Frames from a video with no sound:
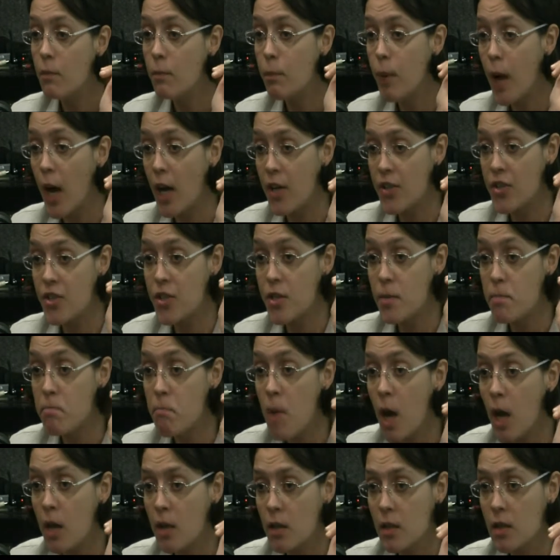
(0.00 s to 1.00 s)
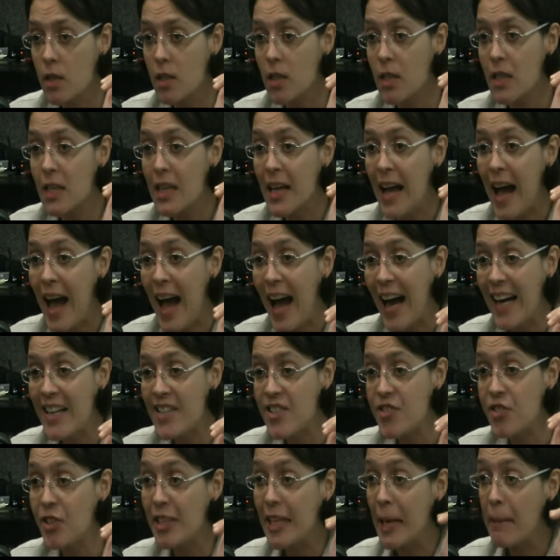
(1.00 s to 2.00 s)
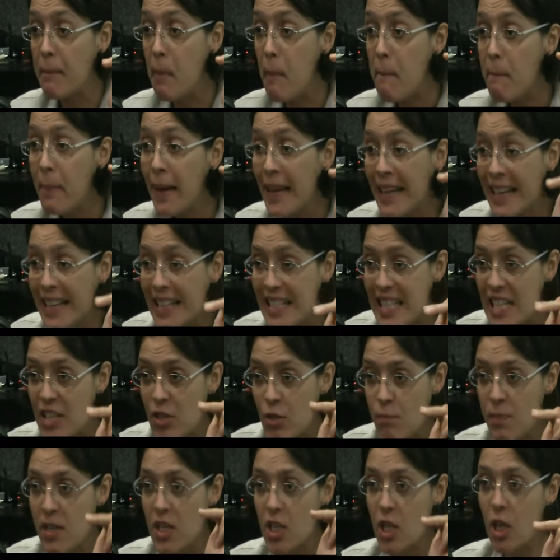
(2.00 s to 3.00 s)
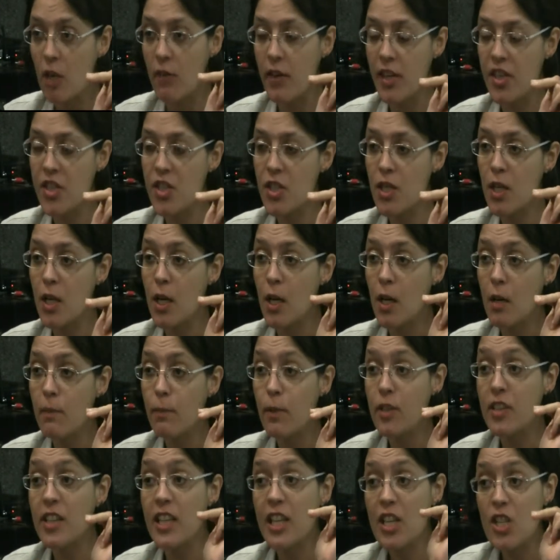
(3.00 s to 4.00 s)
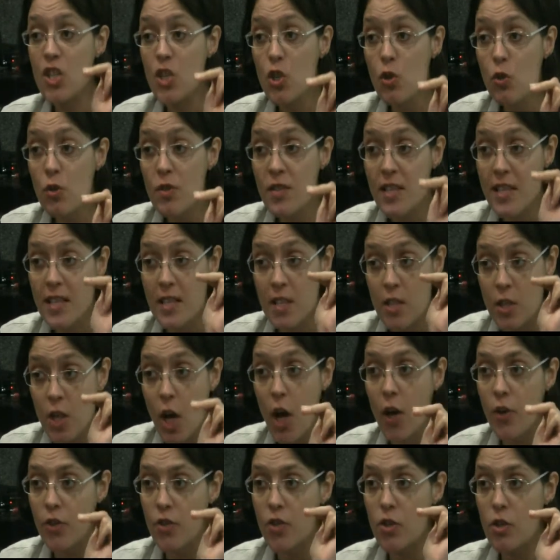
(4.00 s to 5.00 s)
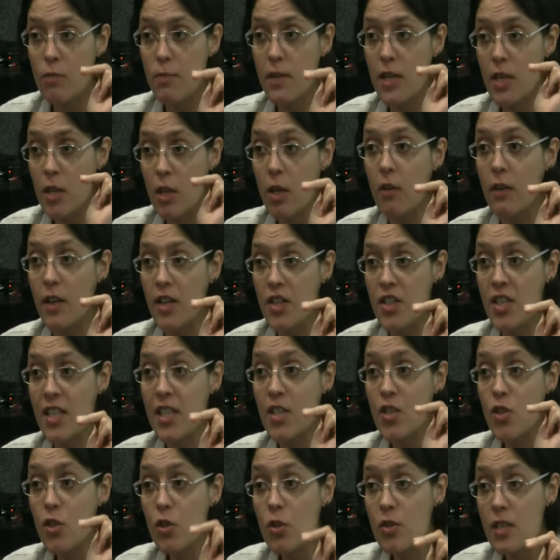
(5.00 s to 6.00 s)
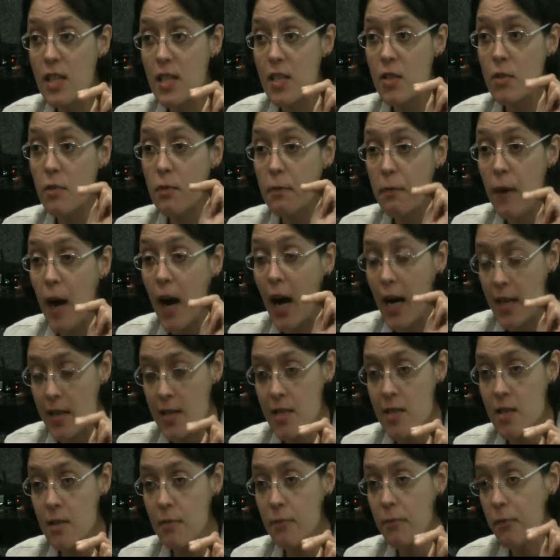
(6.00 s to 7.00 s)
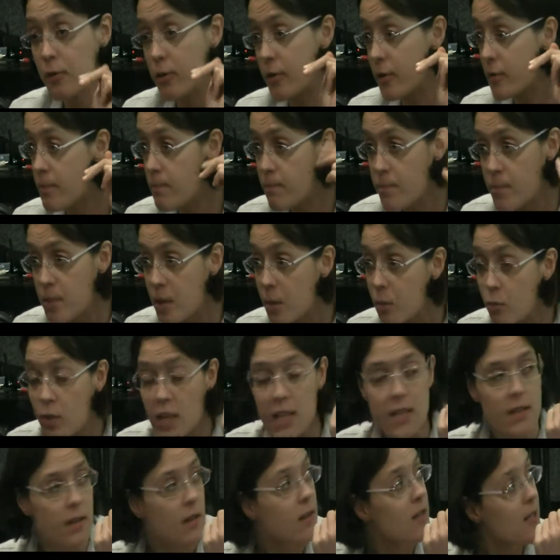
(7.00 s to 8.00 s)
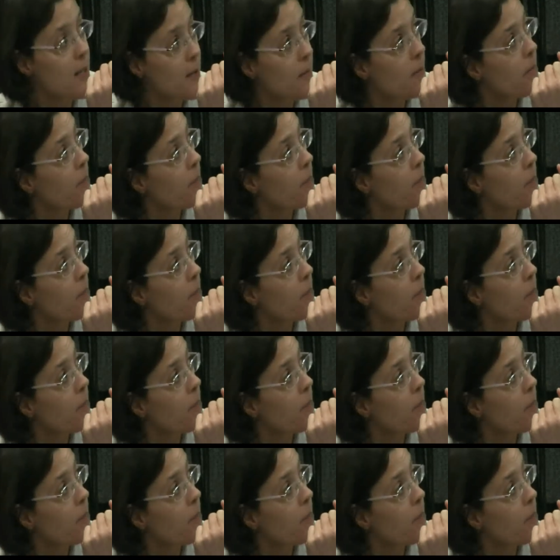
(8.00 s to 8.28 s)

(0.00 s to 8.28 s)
But the monk has the capability to be nourished, but he chooses not to be nourished. He chooses to fast for some reasons.